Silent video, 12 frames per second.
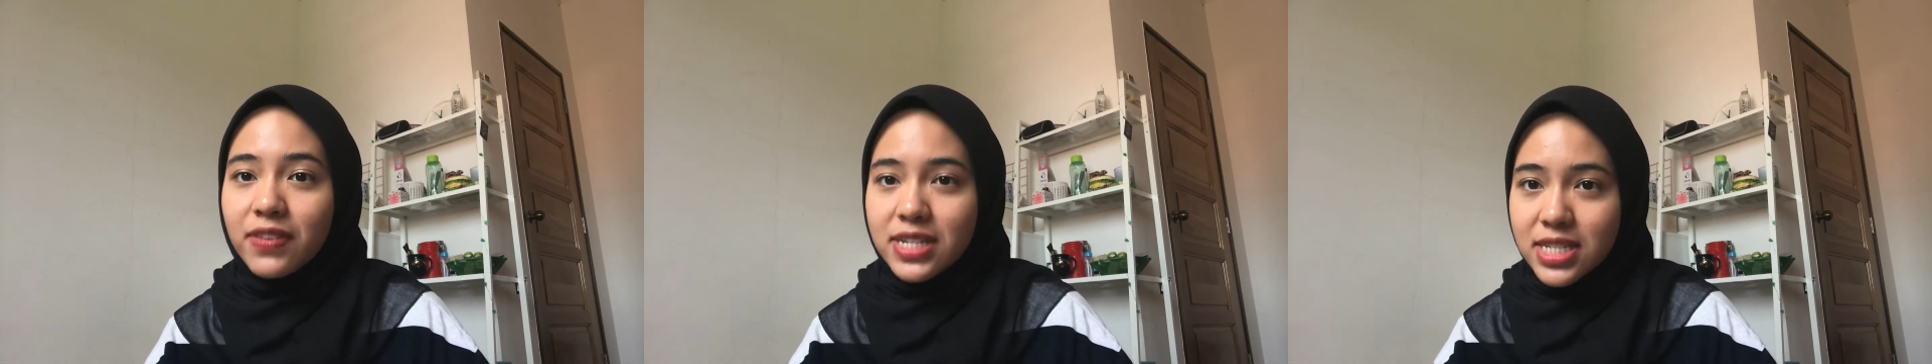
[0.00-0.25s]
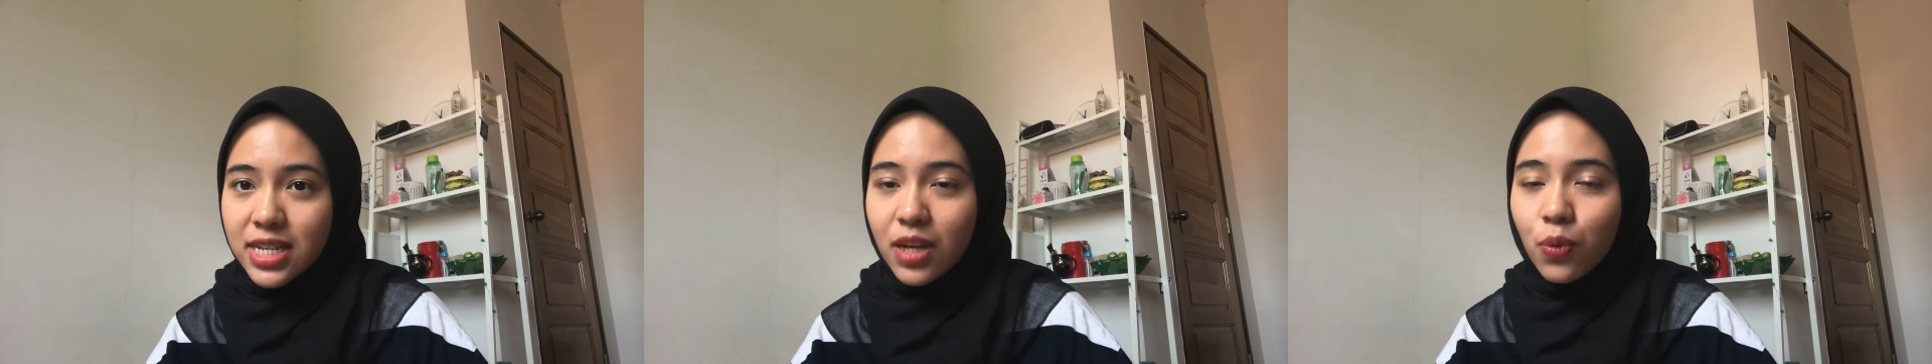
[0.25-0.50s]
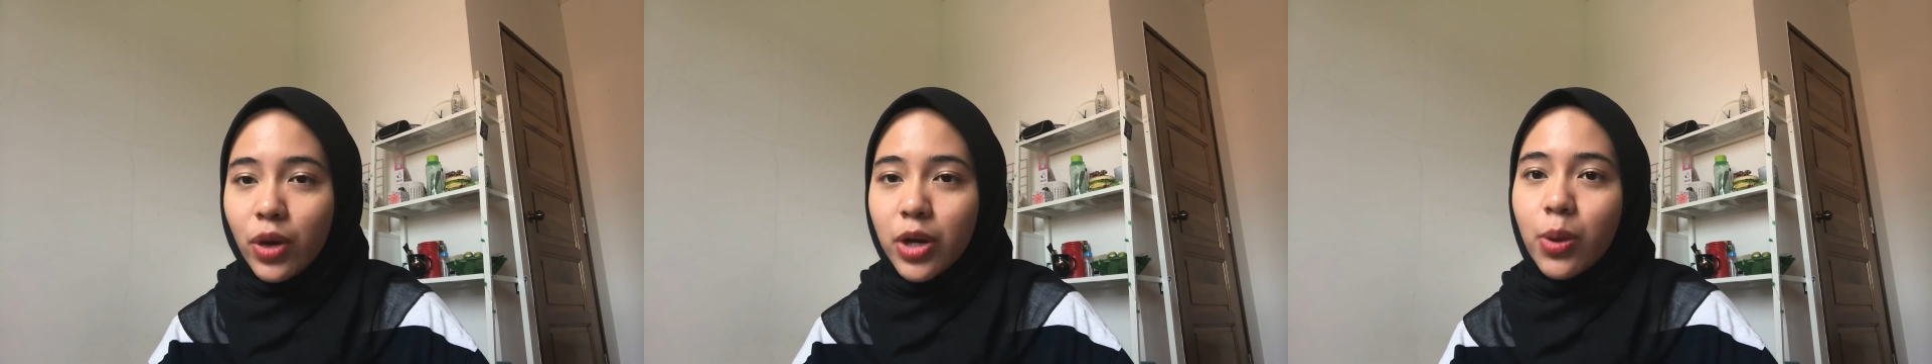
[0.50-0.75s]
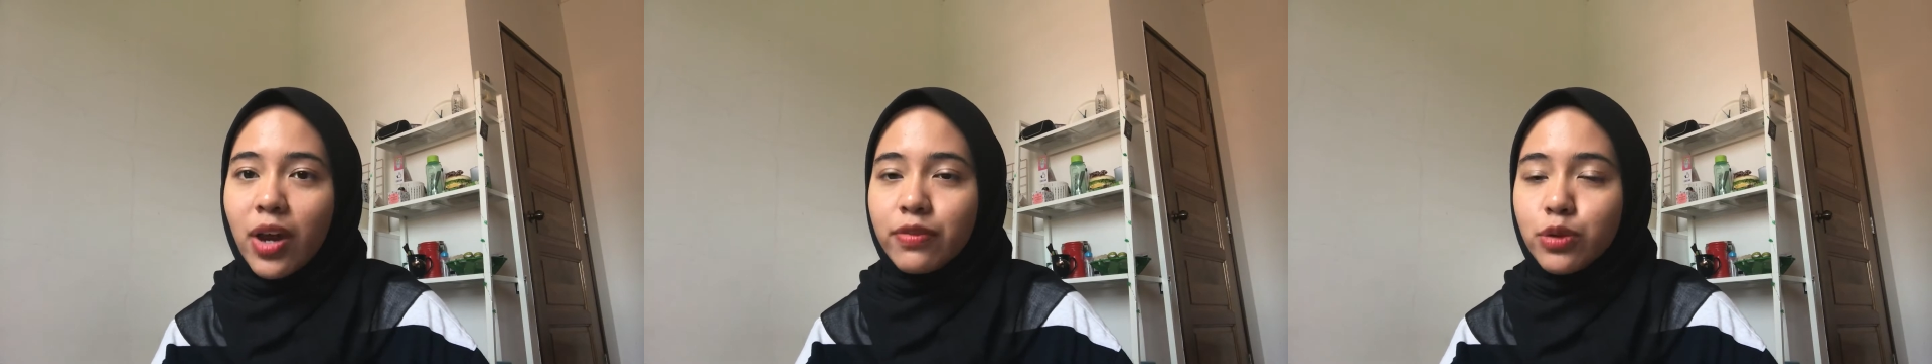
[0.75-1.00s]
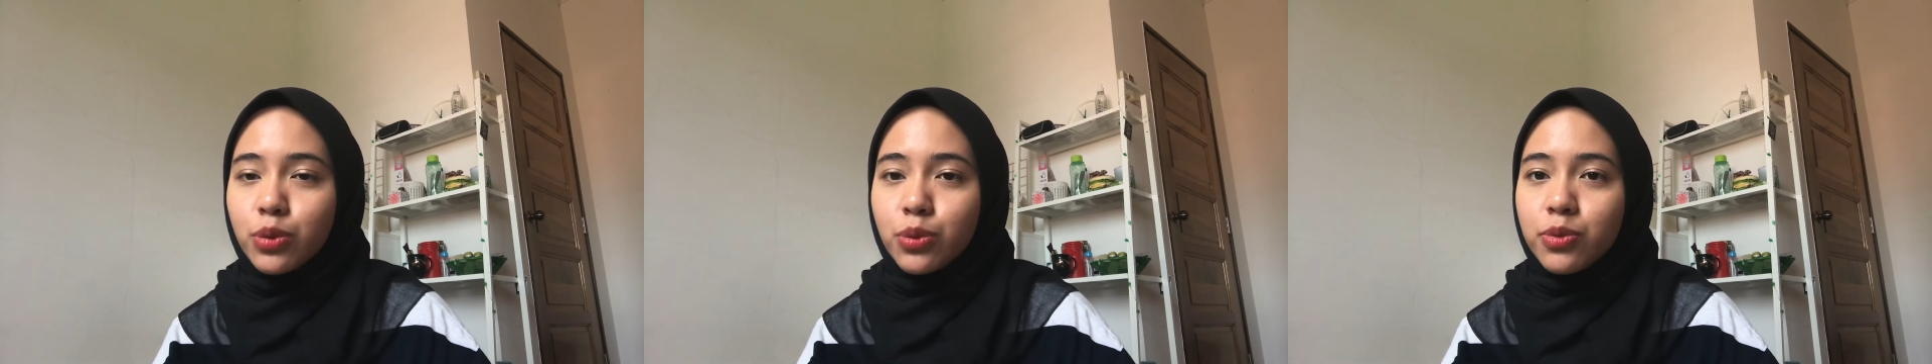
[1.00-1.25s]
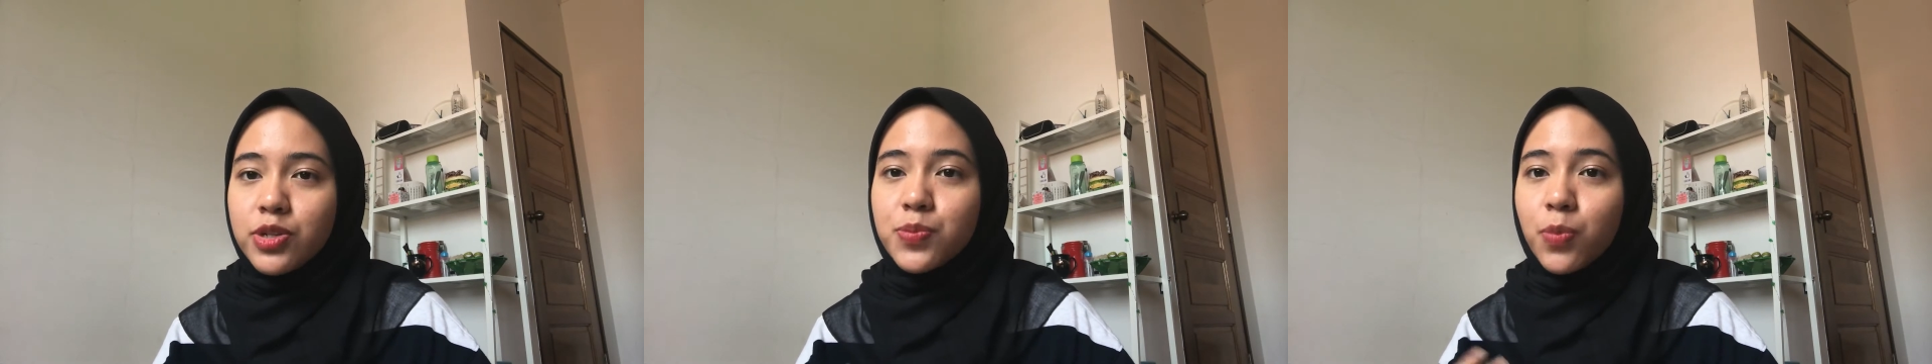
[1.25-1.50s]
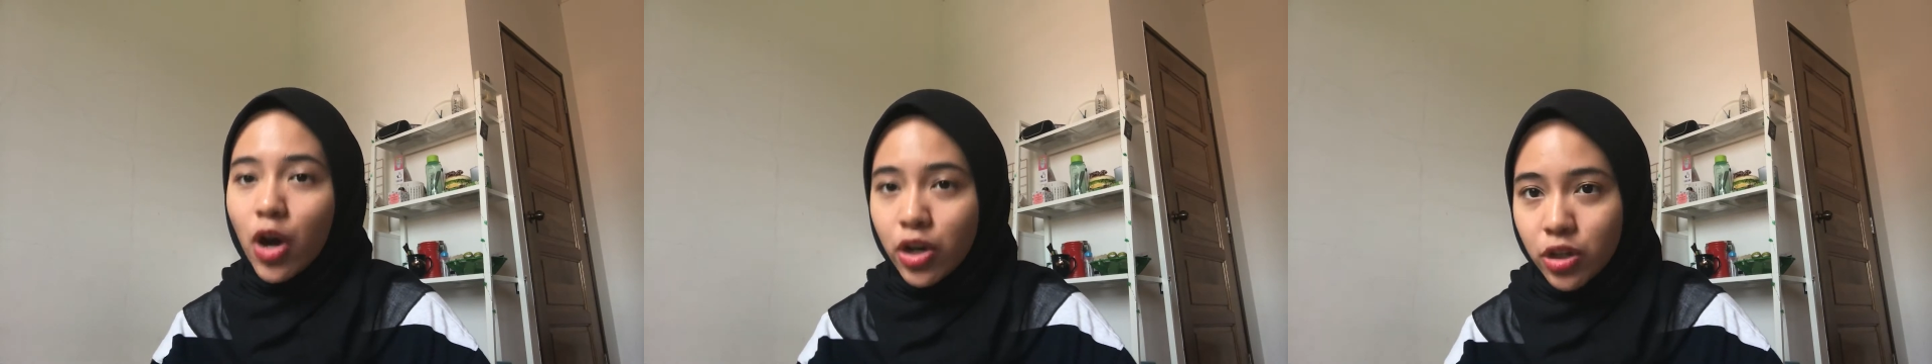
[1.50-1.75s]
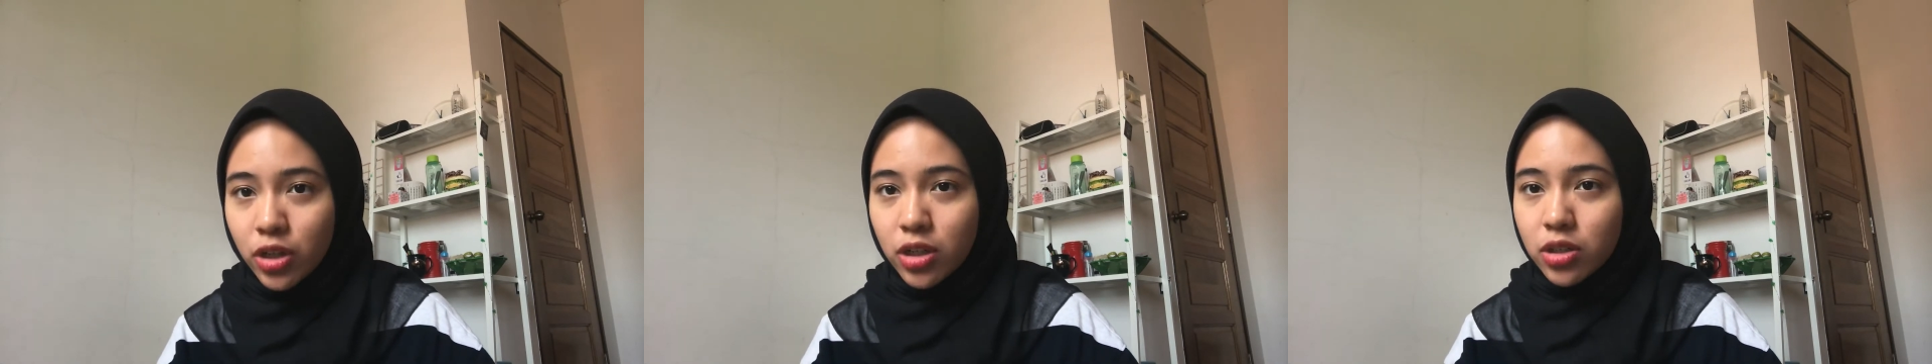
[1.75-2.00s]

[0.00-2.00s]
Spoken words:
listening where you have to respond